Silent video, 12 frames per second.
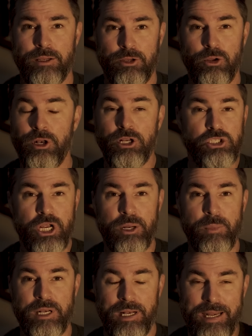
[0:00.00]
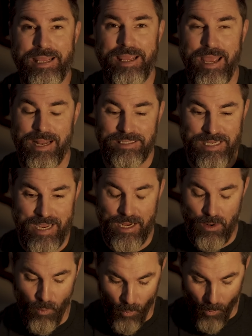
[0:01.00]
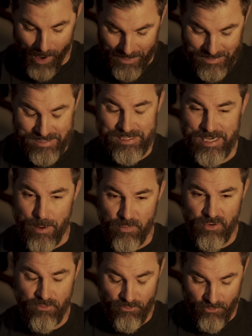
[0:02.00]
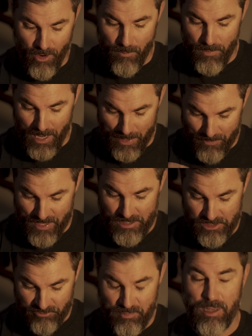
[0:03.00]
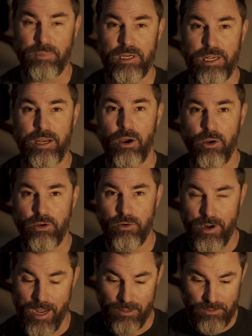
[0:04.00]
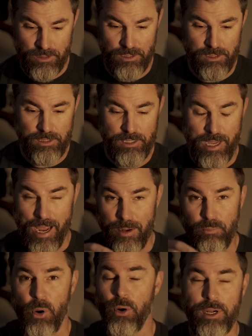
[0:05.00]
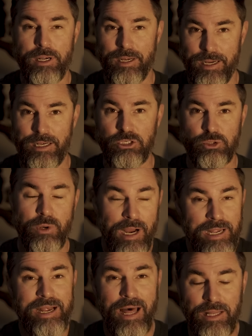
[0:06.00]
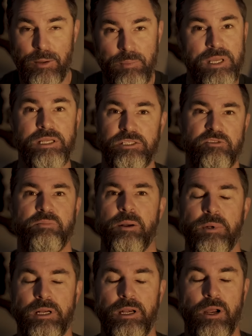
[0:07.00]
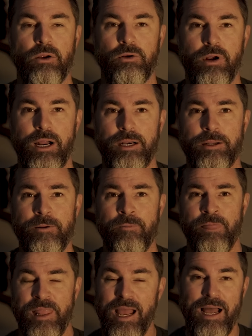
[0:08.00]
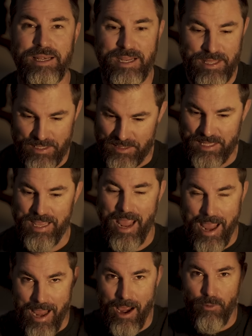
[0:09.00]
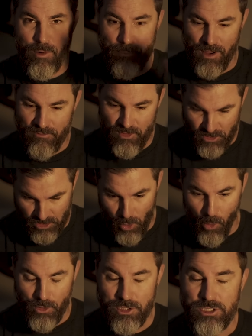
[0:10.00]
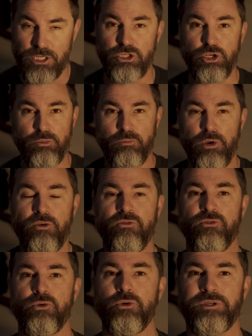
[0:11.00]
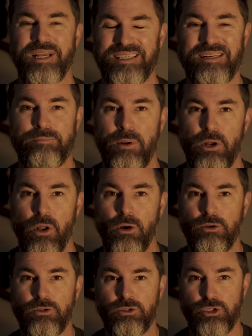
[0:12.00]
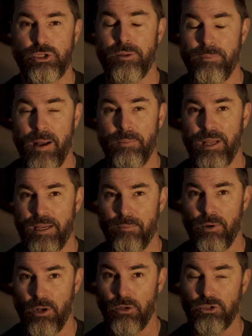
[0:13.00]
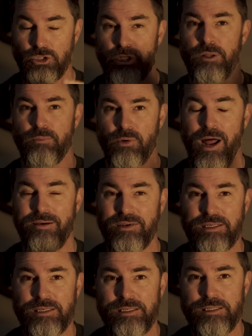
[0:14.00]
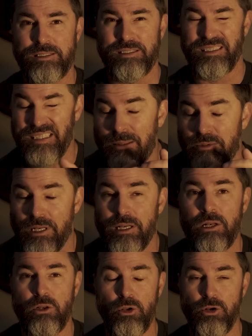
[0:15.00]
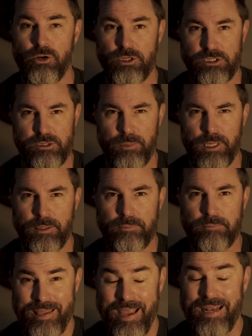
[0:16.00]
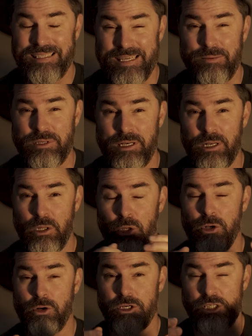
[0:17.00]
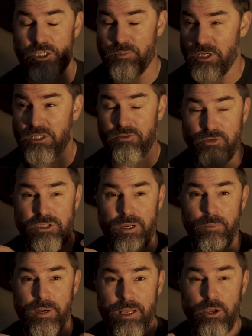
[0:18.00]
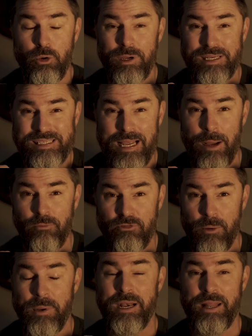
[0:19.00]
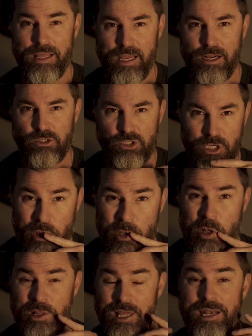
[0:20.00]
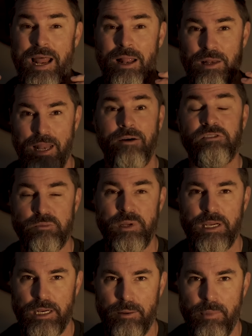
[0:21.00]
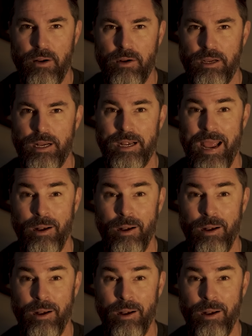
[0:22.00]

You legitimately can take one step from a piece of publicly owned ground and put it into another piece of publicly owned ground. The idea that the air above those corners that you move through doesn't belong to the public and belongs to the private seems a little ludicrous to me and seems a little ludicrous, especially for somebody who has come from another country that now loves being an American.